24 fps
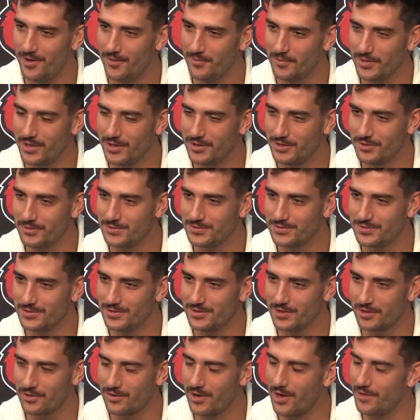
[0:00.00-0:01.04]
We got to use
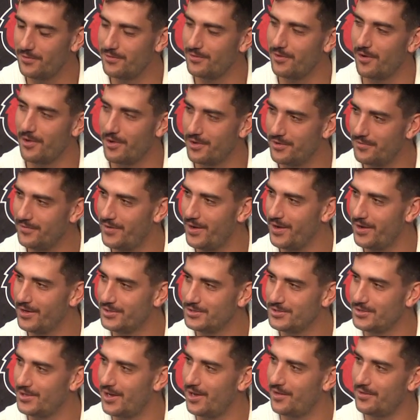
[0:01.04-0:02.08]
the crowd to our
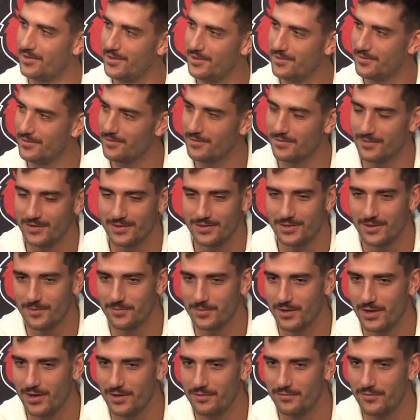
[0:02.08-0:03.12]
advantage and not let them
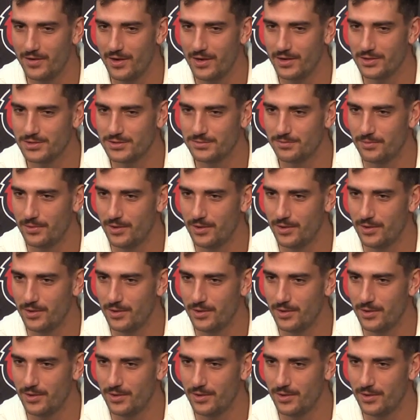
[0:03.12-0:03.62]
get an advantage.